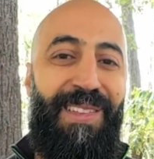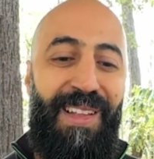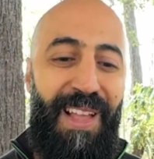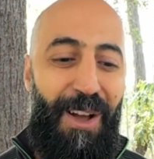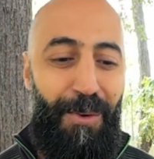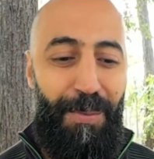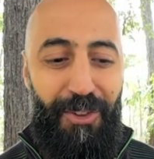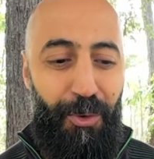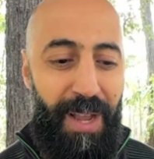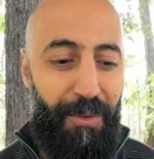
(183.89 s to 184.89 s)
That's how
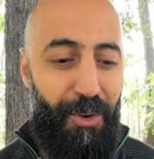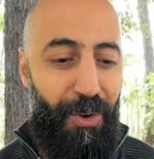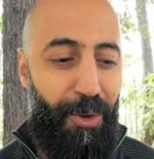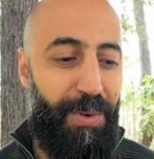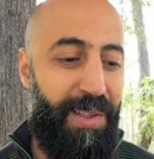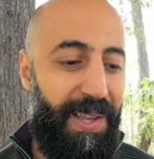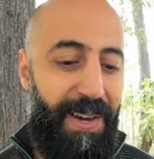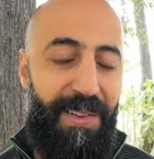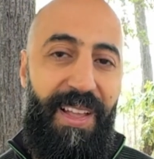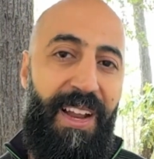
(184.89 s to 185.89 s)
much we have grown over the
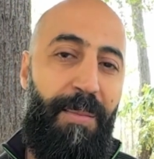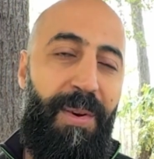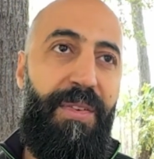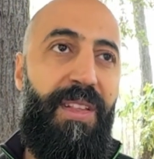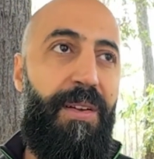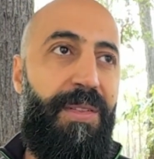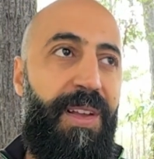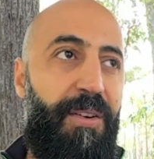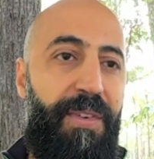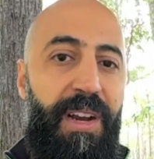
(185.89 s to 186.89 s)
years, and I believe
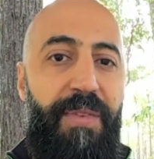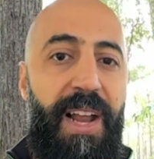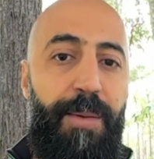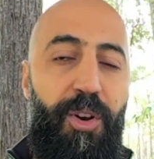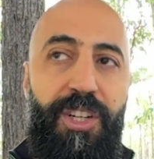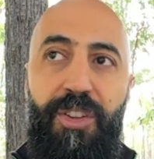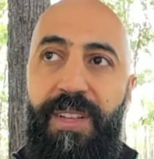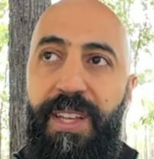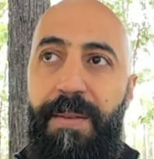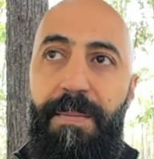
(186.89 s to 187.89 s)
they are very valuable in your
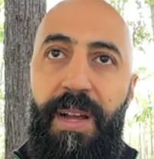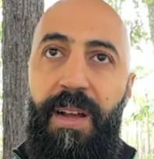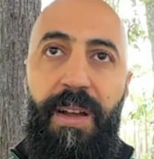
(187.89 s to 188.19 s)
team.